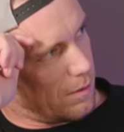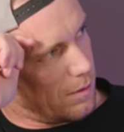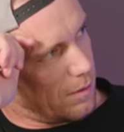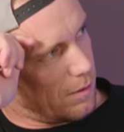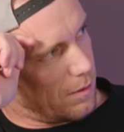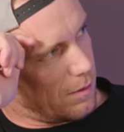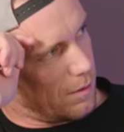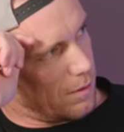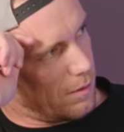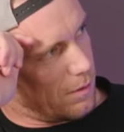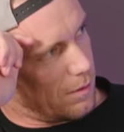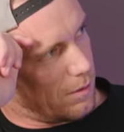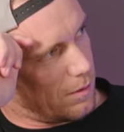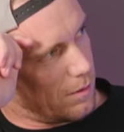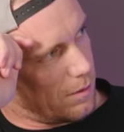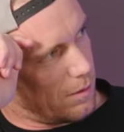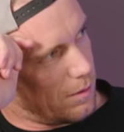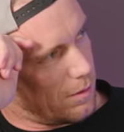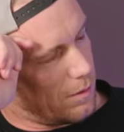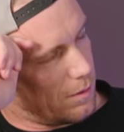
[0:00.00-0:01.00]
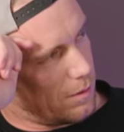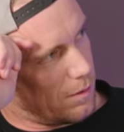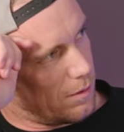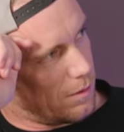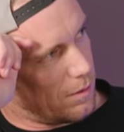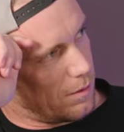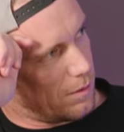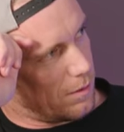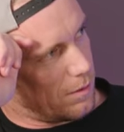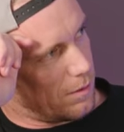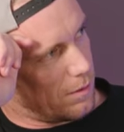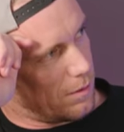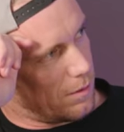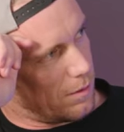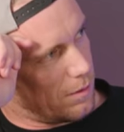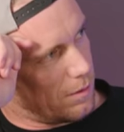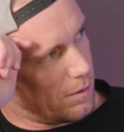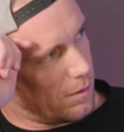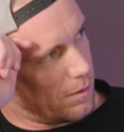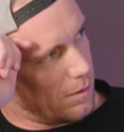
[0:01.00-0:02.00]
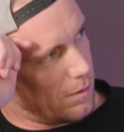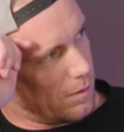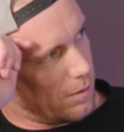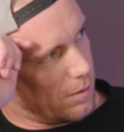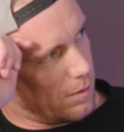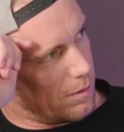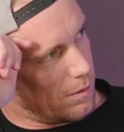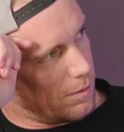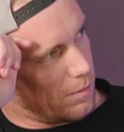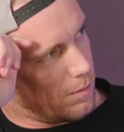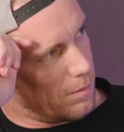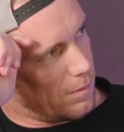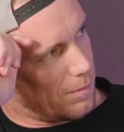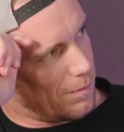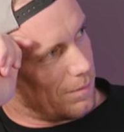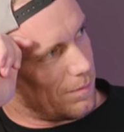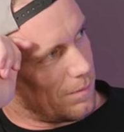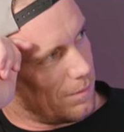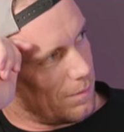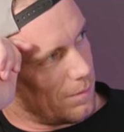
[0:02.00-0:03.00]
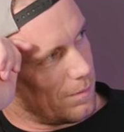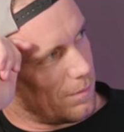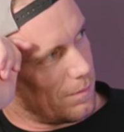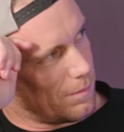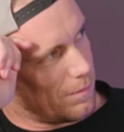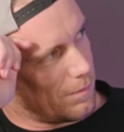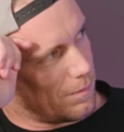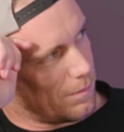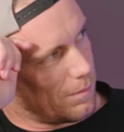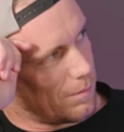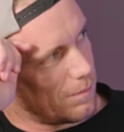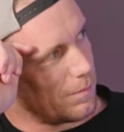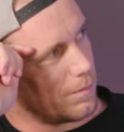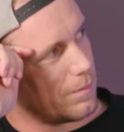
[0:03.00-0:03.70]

The person shown says nothing.